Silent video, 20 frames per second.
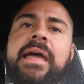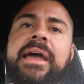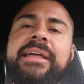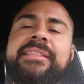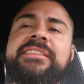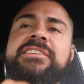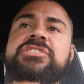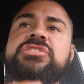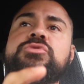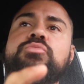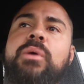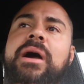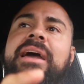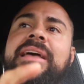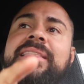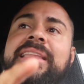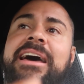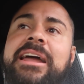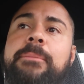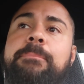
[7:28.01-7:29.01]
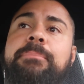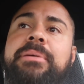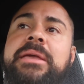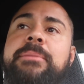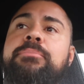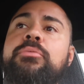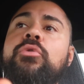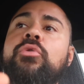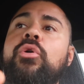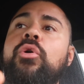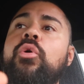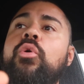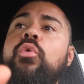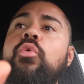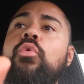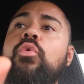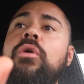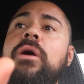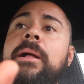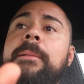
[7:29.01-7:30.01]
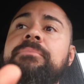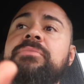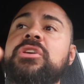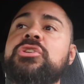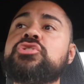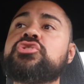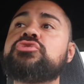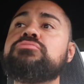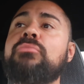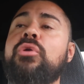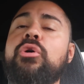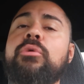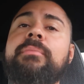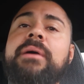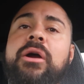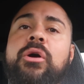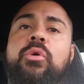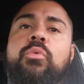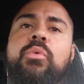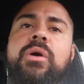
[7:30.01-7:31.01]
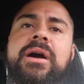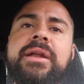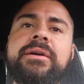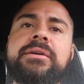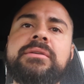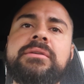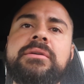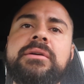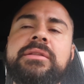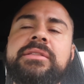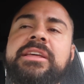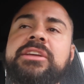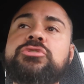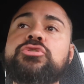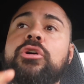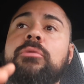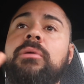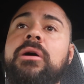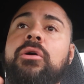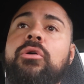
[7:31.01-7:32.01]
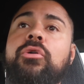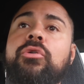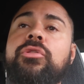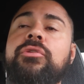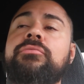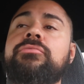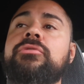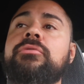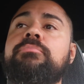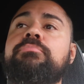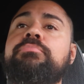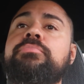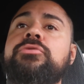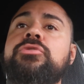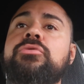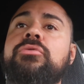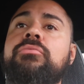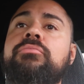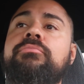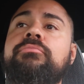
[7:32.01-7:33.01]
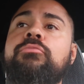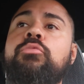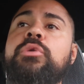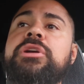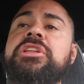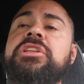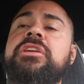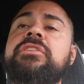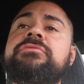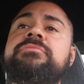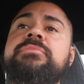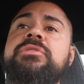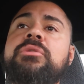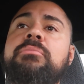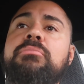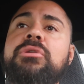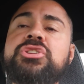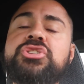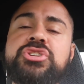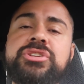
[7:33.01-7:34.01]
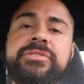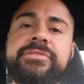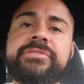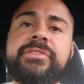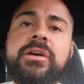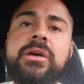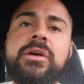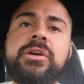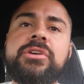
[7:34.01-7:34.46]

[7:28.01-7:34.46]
And this is why a lot of people who smoke marijuana, they talk about, the weed gives me the munchies.